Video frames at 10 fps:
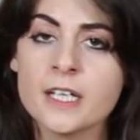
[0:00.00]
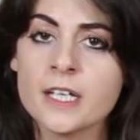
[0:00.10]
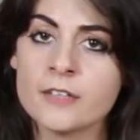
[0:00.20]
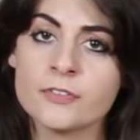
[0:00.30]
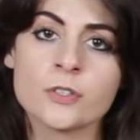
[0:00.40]

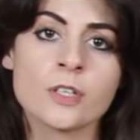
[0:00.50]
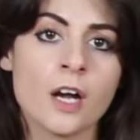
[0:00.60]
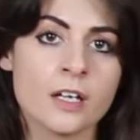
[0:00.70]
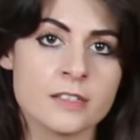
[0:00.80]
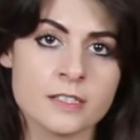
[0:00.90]
If you
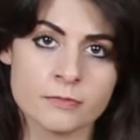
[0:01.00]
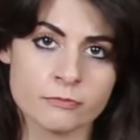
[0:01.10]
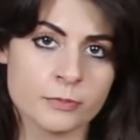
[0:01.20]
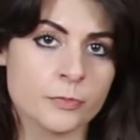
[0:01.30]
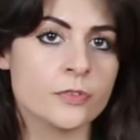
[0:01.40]
can't
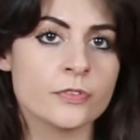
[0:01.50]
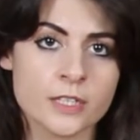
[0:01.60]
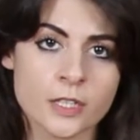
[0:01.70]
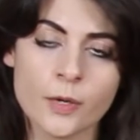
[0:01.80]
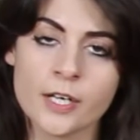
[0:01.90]
remove the
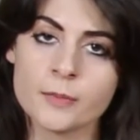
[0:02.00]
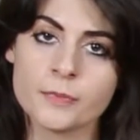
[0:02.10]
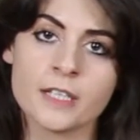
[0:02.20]
aquarium,